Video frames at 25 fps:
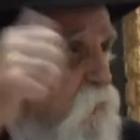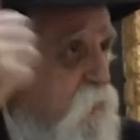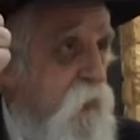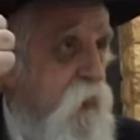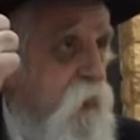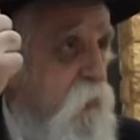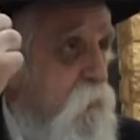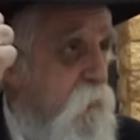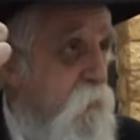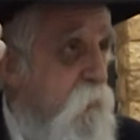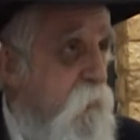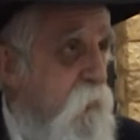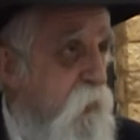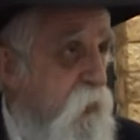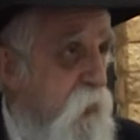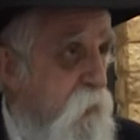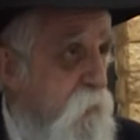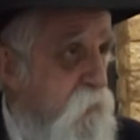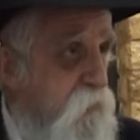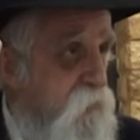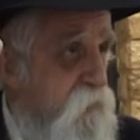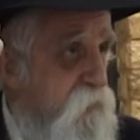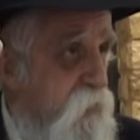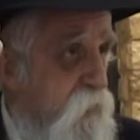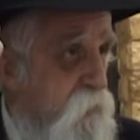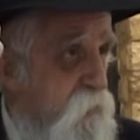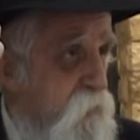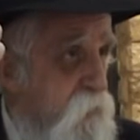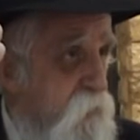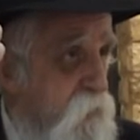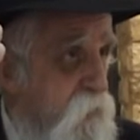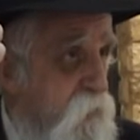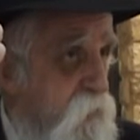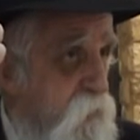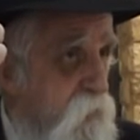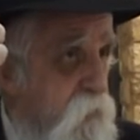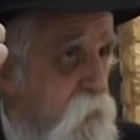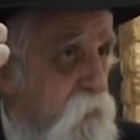they want to cover it,
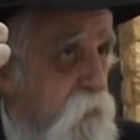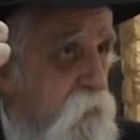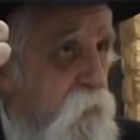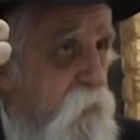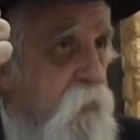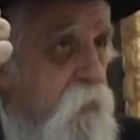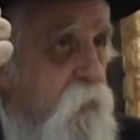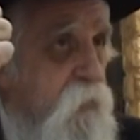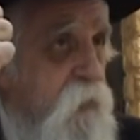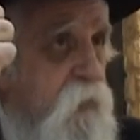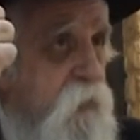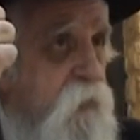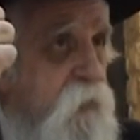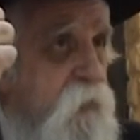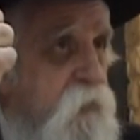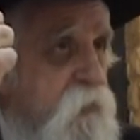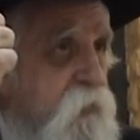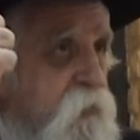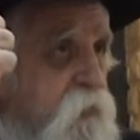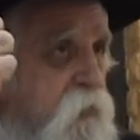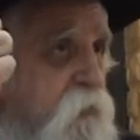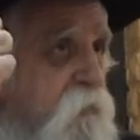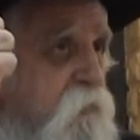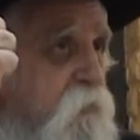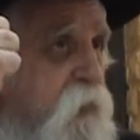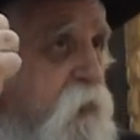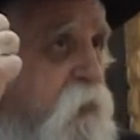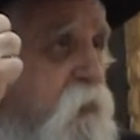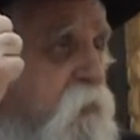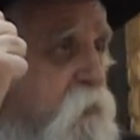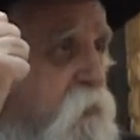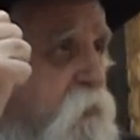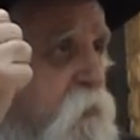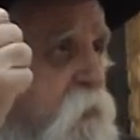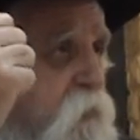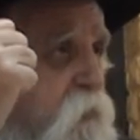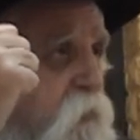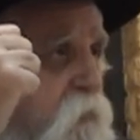it's a great
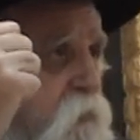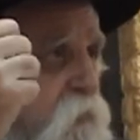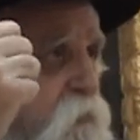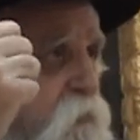auguries